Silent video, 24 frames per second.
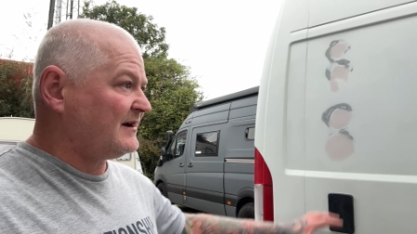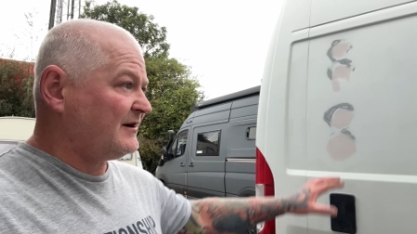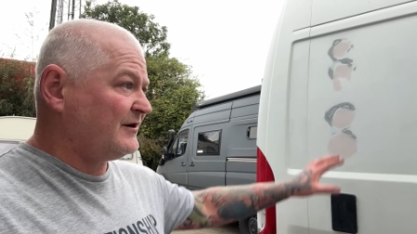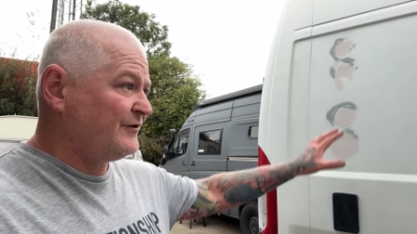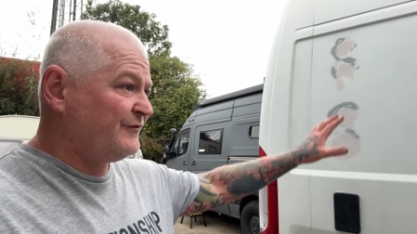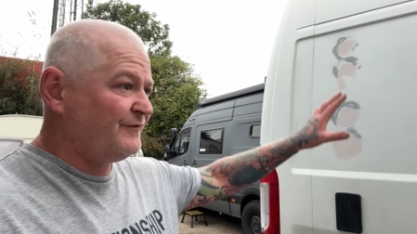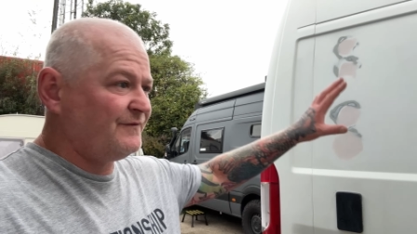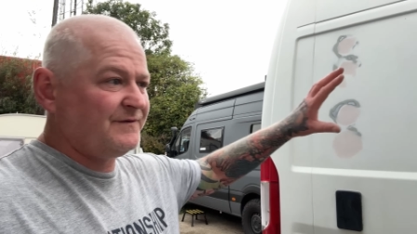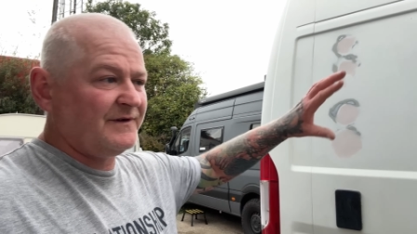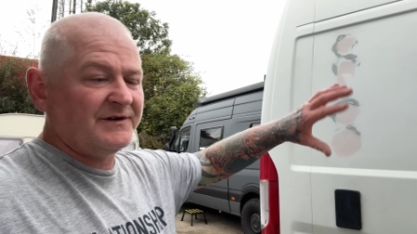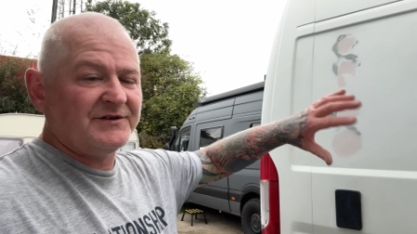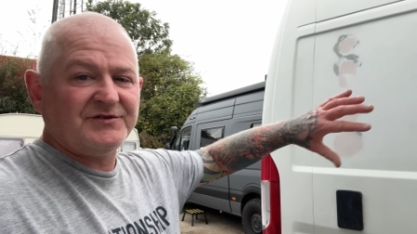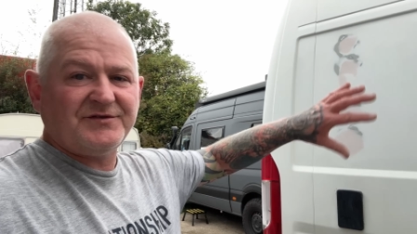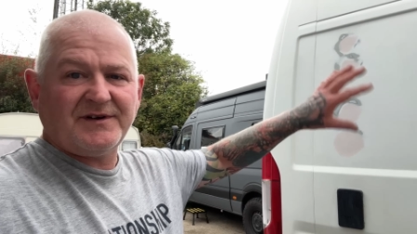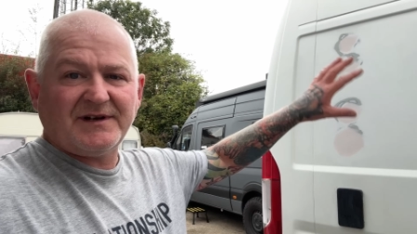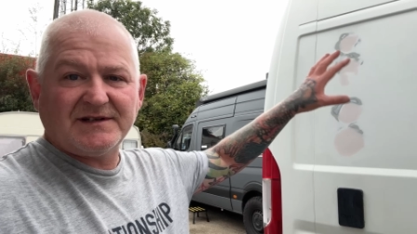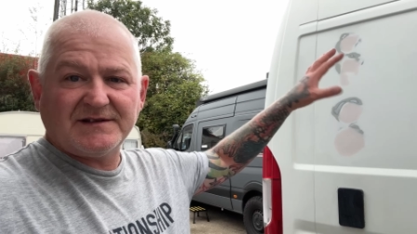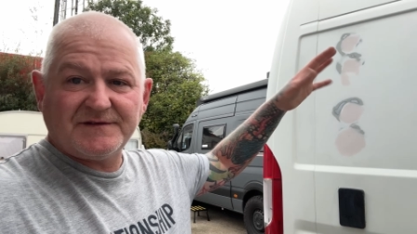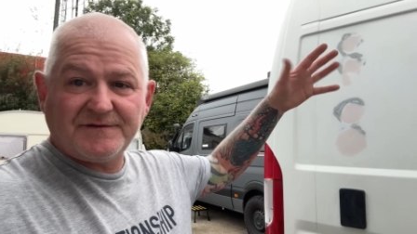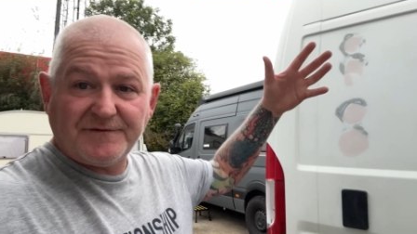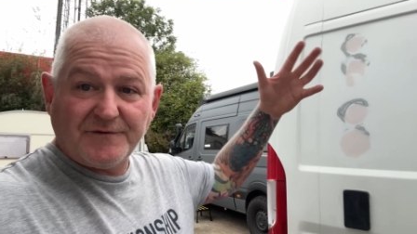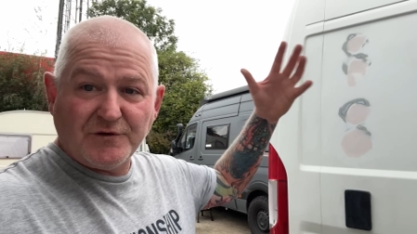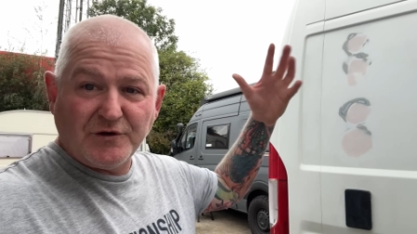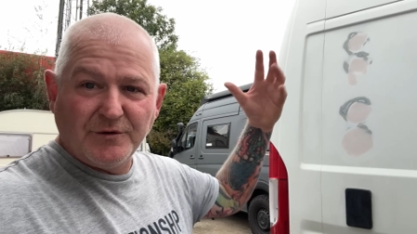hopefully
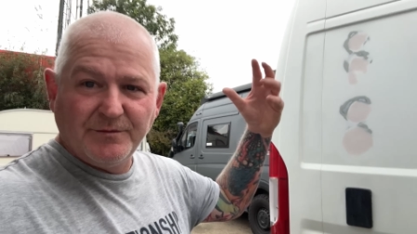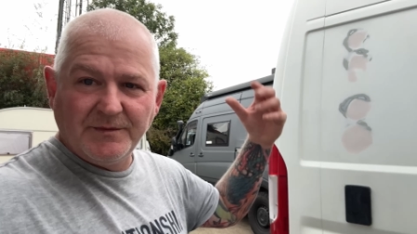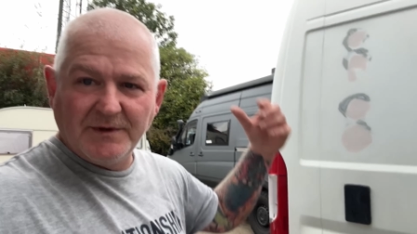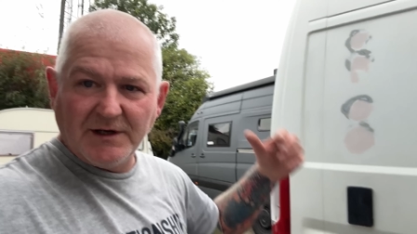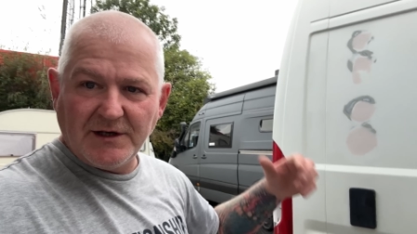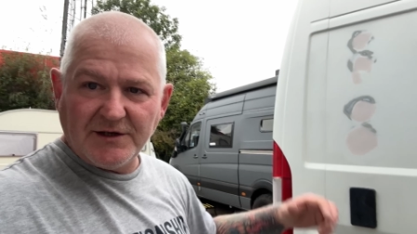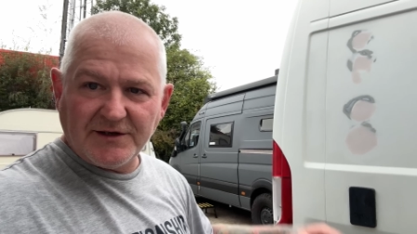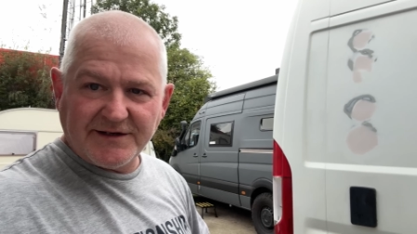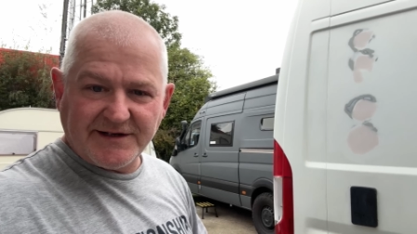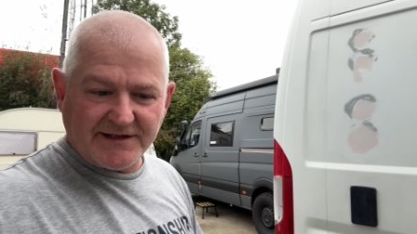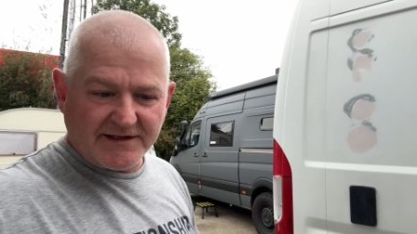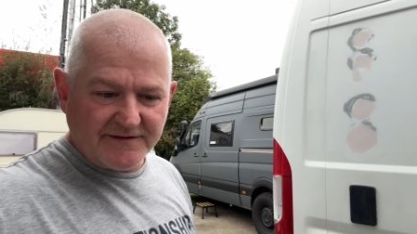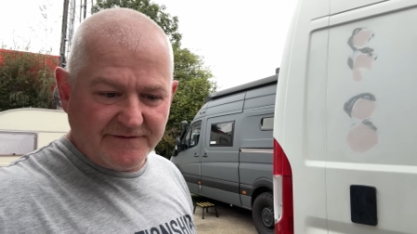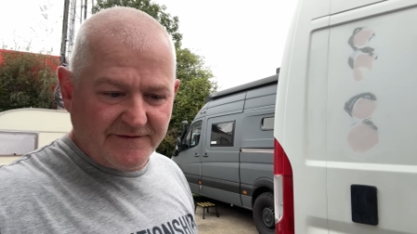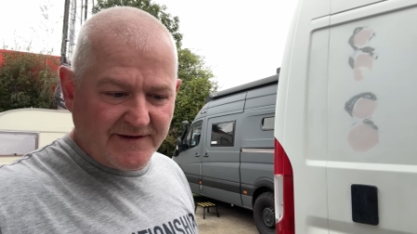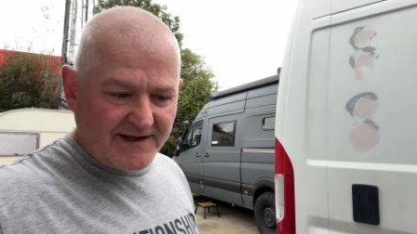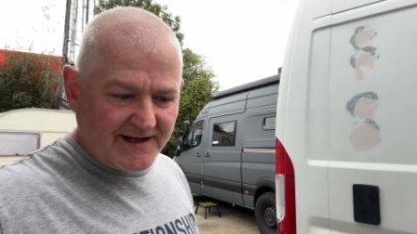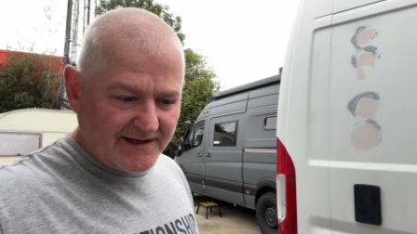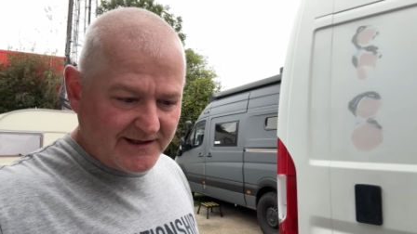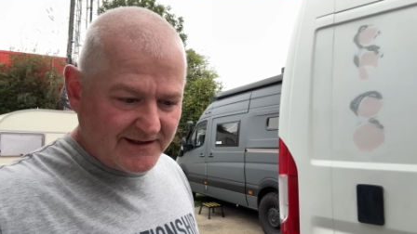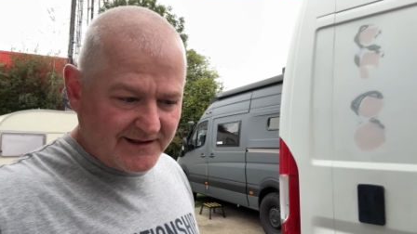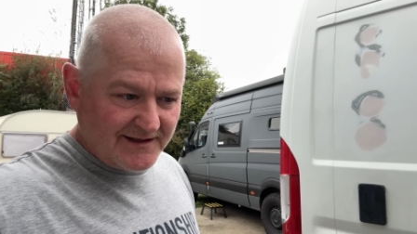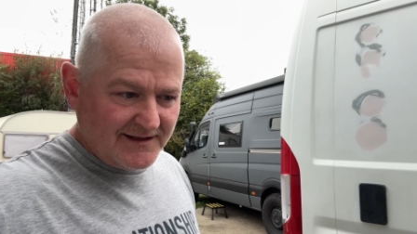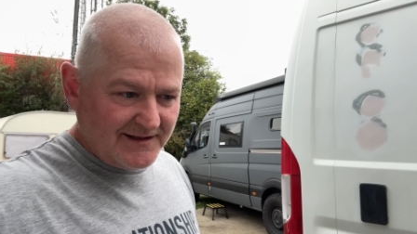transform the look of the
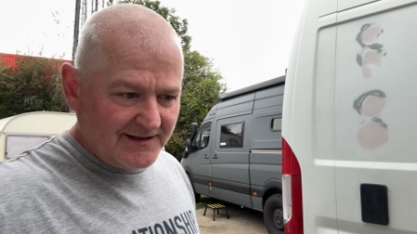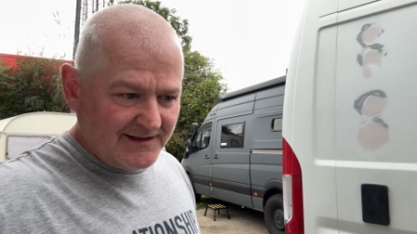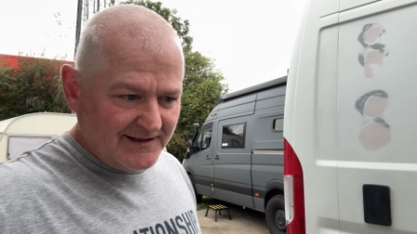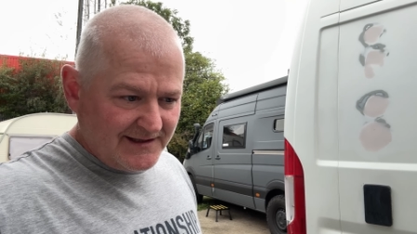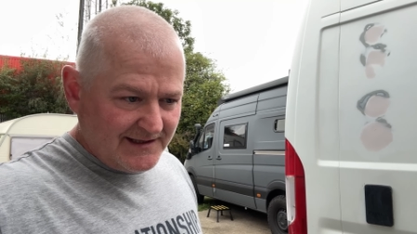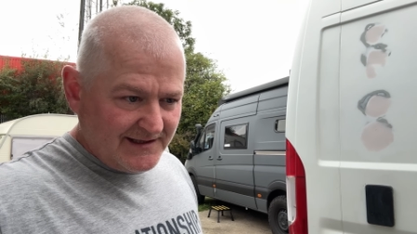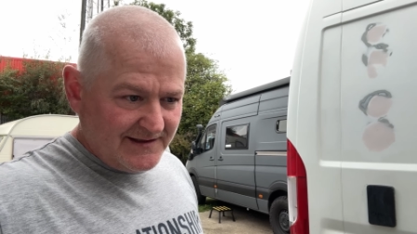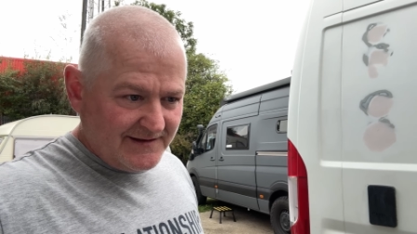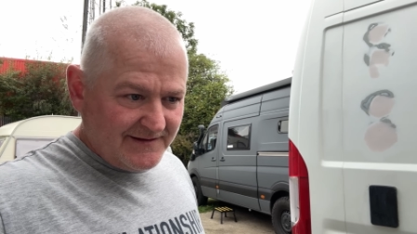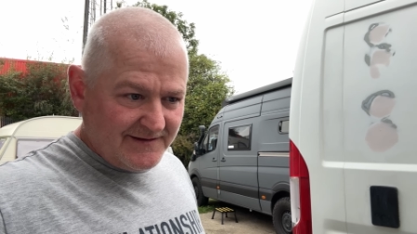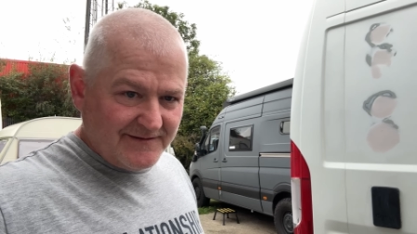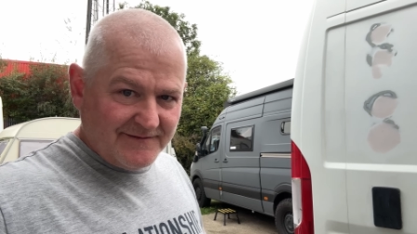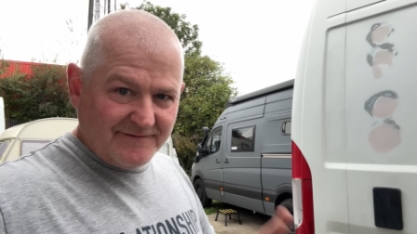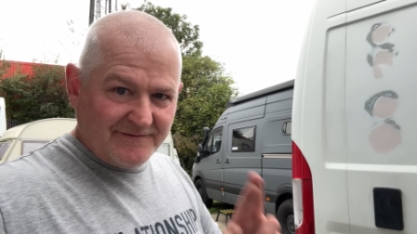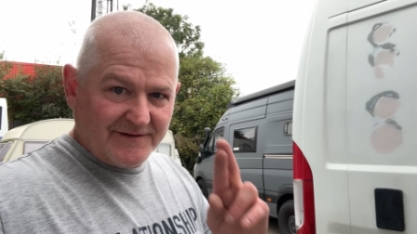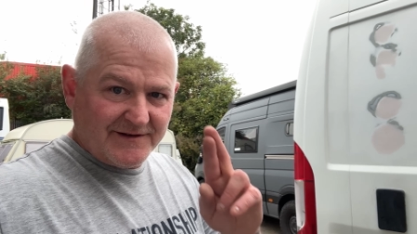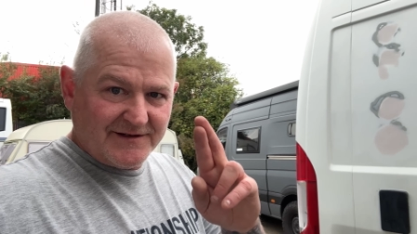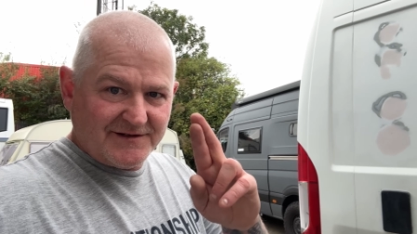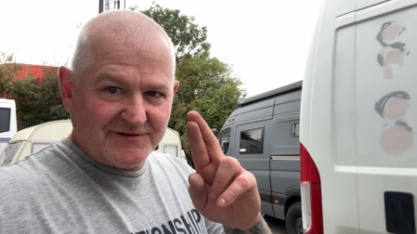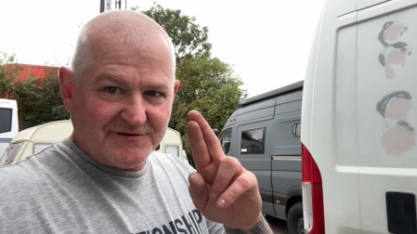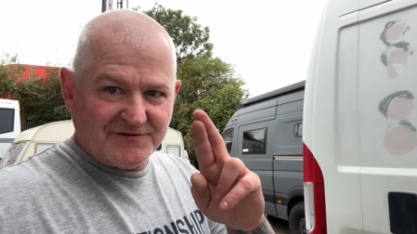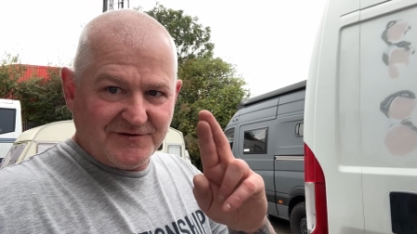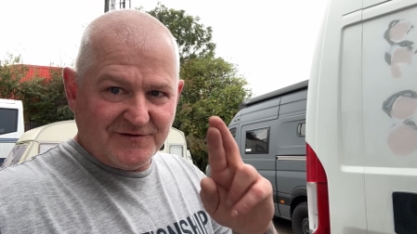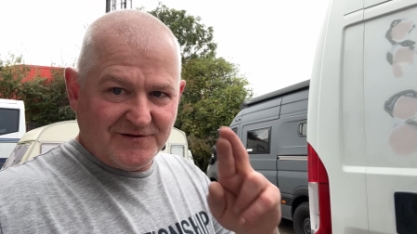van.
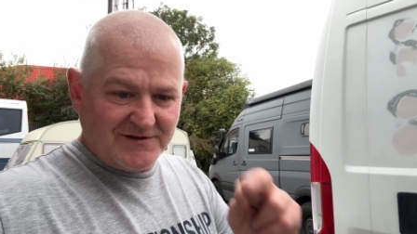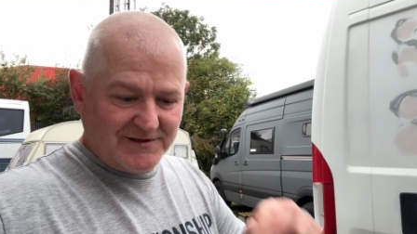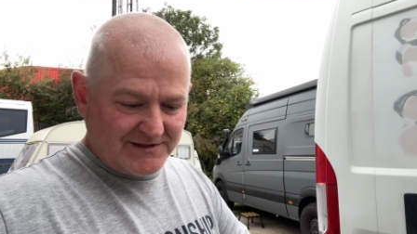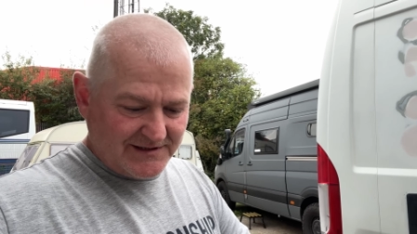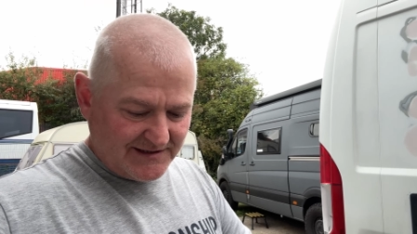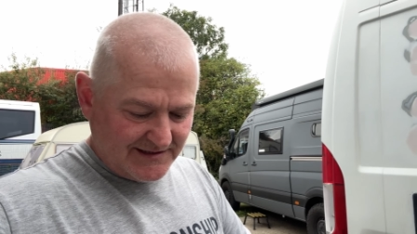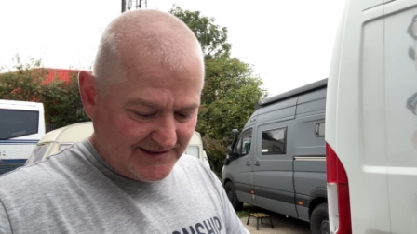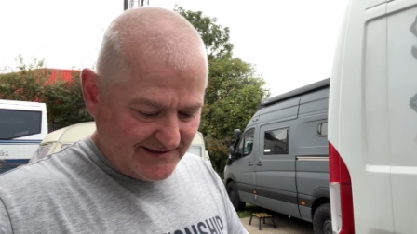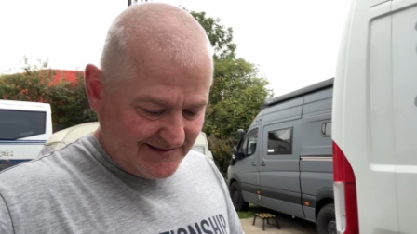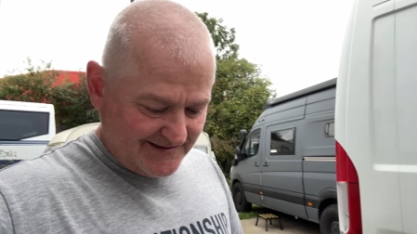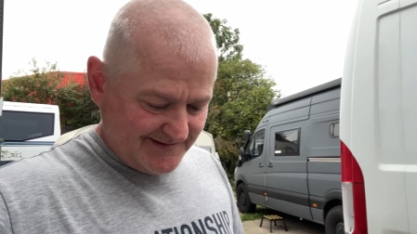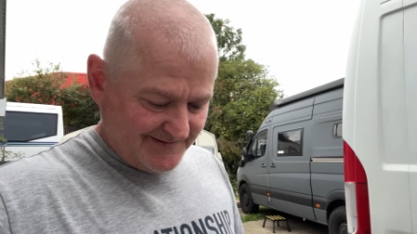Fingers crossed.